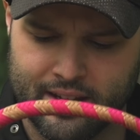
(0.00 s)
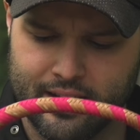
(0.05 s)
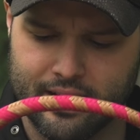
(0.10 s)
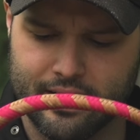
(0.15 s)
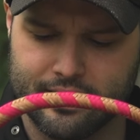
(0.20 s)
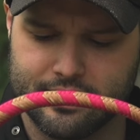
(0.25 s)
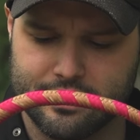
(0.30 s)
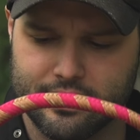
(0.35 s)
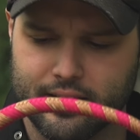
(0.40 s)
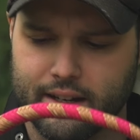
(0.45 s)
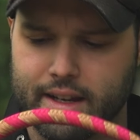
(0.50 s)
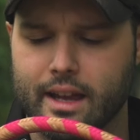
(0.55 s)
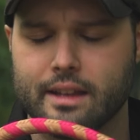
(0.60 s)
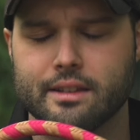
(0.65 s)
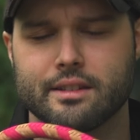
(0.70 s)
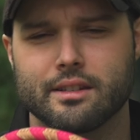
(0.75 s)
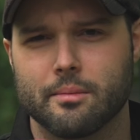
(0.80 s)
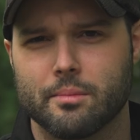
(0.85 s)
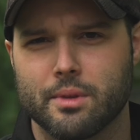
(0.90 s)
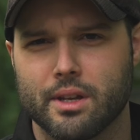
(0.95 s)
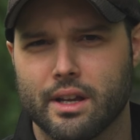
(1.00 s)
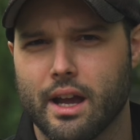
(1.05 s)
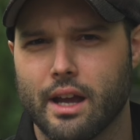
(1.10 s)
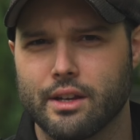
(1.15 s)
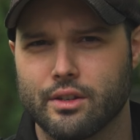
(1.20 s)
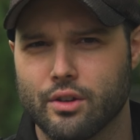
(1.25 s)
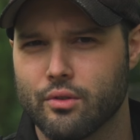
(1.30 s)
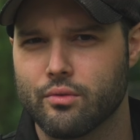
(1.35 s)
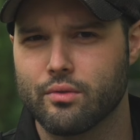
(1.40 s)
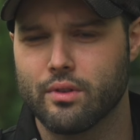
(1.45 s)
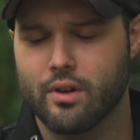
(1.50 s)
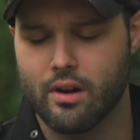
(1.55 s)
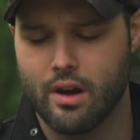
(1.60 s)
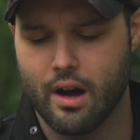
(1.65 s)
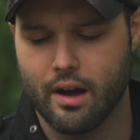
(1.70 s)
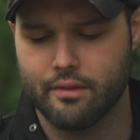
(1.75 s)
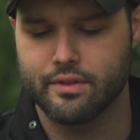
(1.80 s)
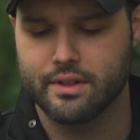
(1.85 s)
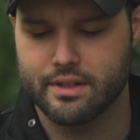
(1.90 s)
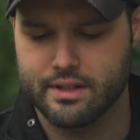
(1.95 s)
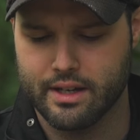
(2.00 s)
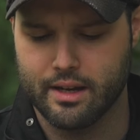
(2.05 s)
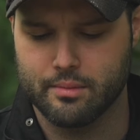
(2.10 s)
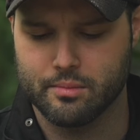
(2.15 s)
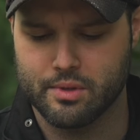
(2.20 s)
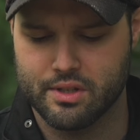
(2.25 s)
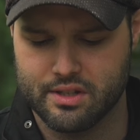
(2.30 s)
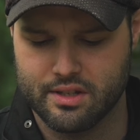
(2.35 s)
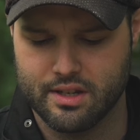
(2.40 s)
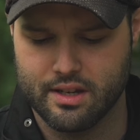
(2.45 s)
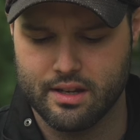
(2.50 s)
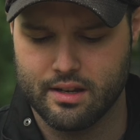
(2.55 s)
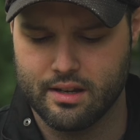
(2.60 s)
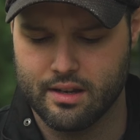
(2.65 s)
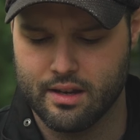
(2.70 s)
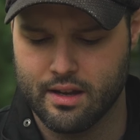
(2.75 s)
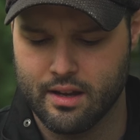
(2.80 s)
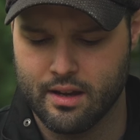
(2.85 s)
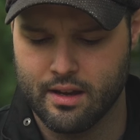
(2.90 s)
It's, again, something I don't oftentimes see